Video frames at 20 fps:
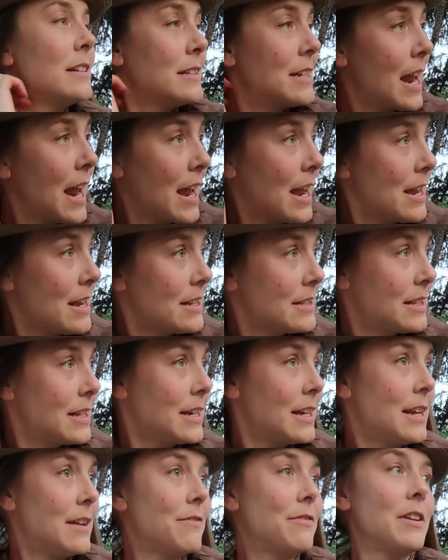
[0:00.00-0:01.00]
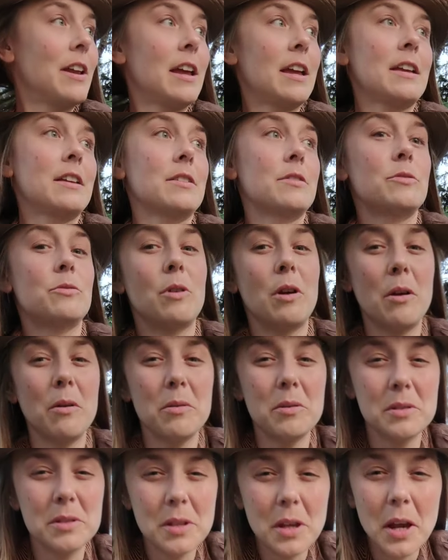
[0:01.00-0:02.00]
days and evenings where
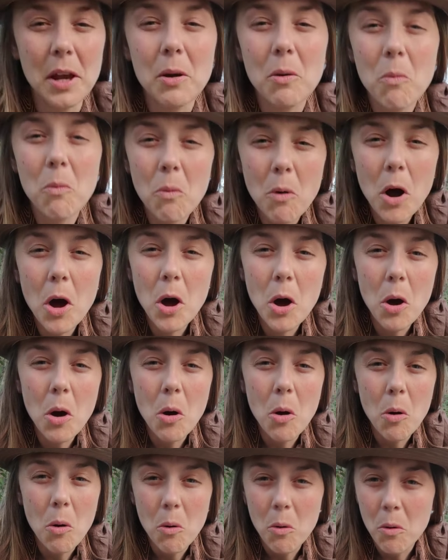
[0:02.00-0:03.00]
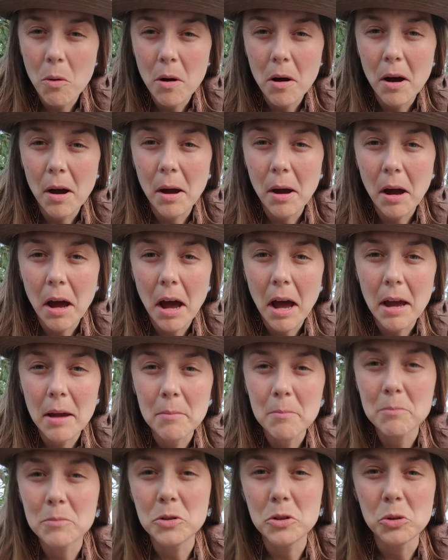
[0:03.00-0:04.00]
I was like, "Whoa,
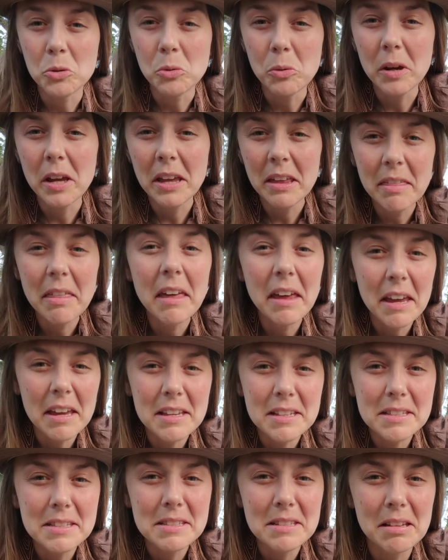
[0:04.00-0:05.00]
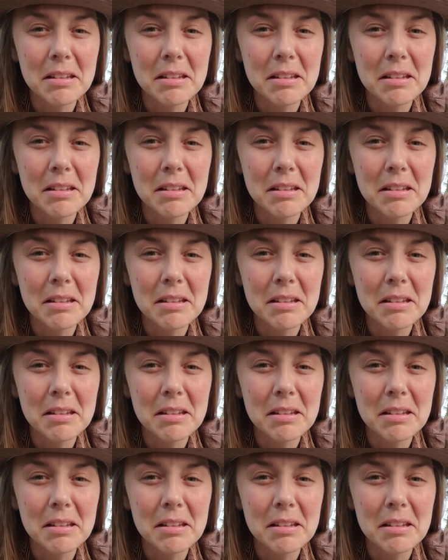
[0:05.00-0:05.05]
I'm doing this.